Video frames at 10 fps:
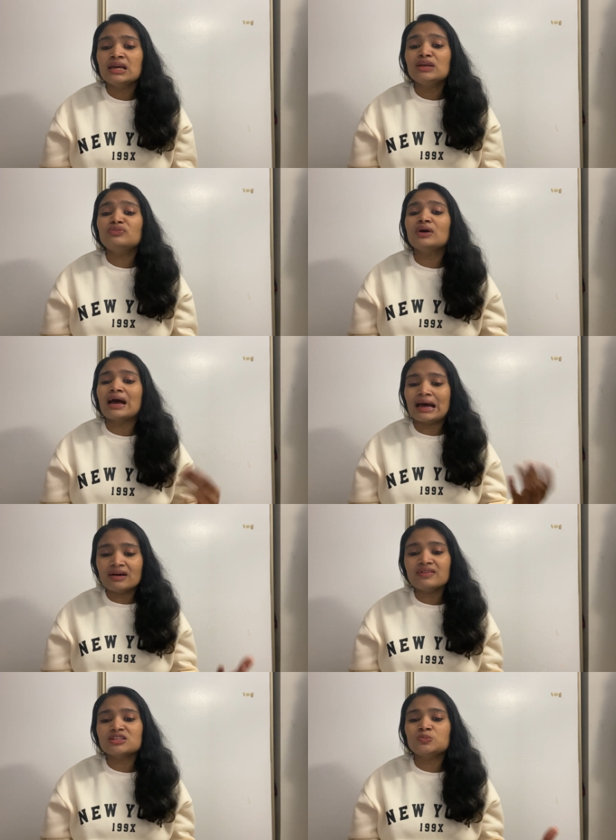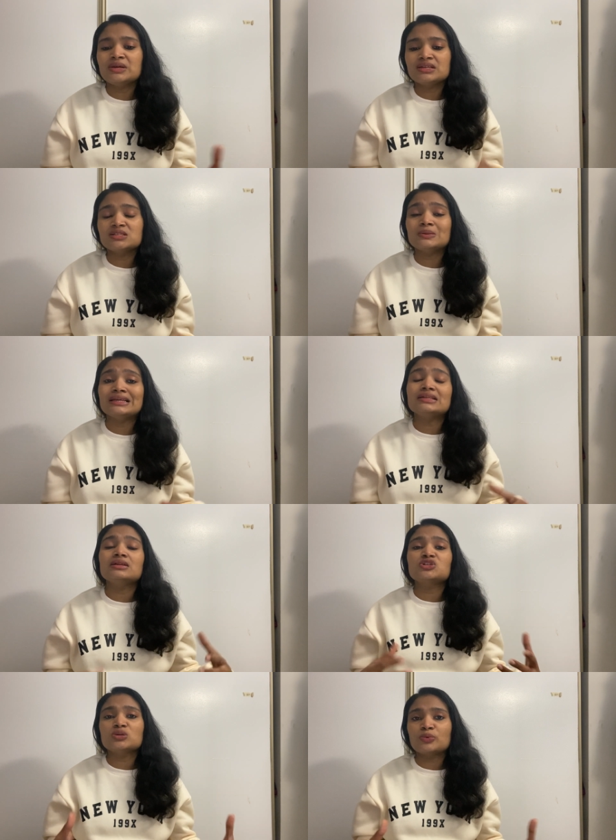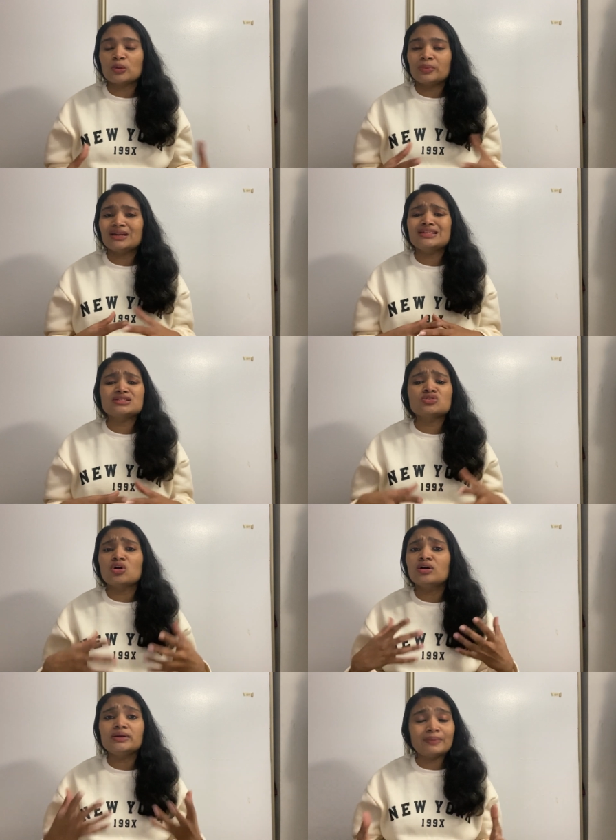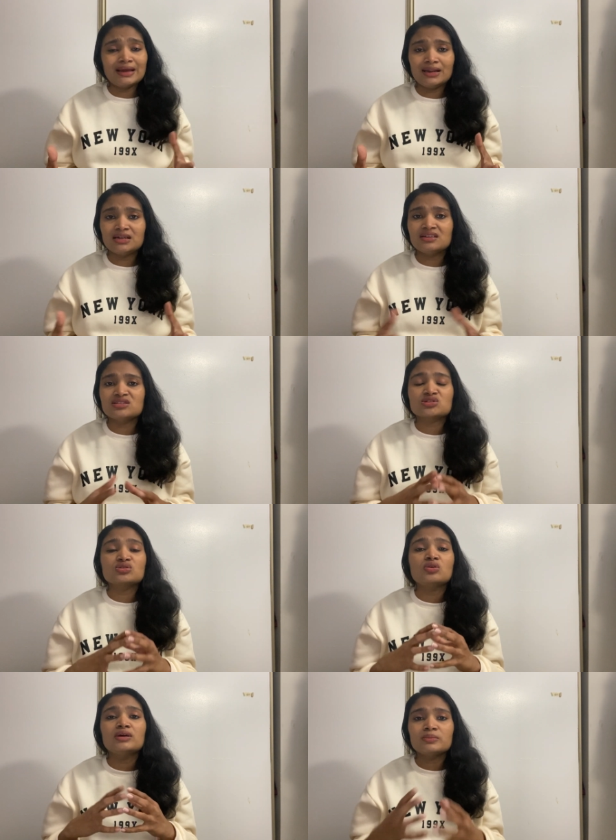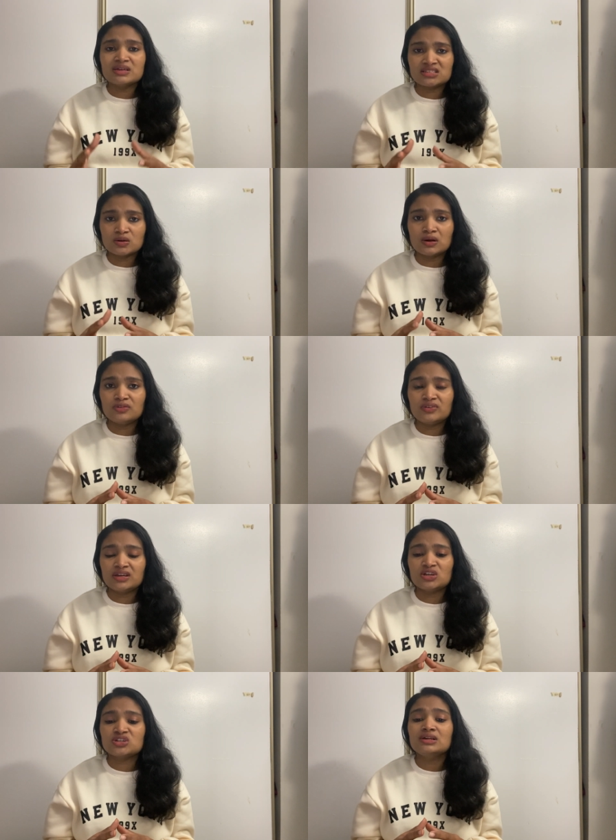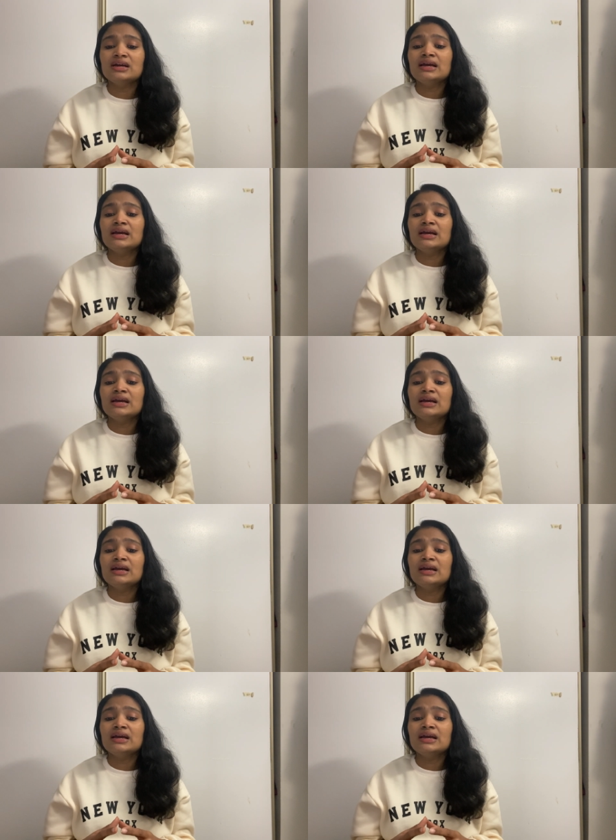if you have experience with intellectual property it's not mandatory it's not a basic qualification